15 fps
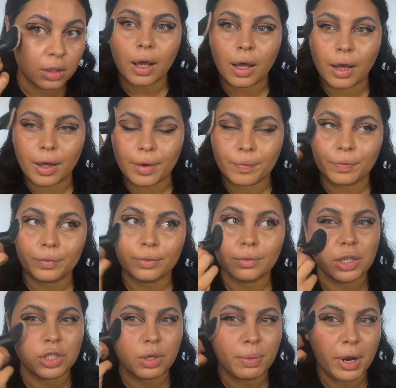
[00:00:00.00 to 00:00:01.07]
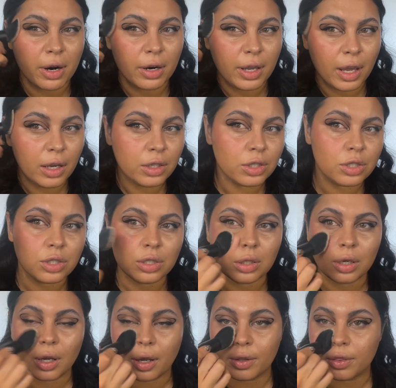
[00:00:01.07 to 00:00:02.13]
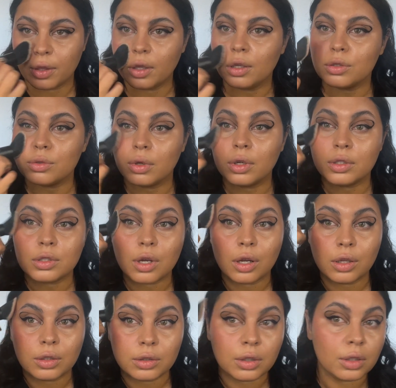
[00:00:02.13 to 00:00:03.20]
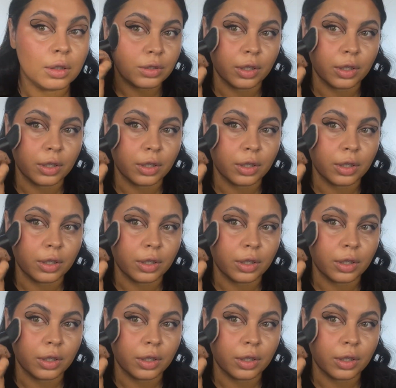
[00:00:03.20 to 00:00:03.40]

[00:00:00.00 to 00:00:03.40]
Inch Marrakesh, I think is what it's called.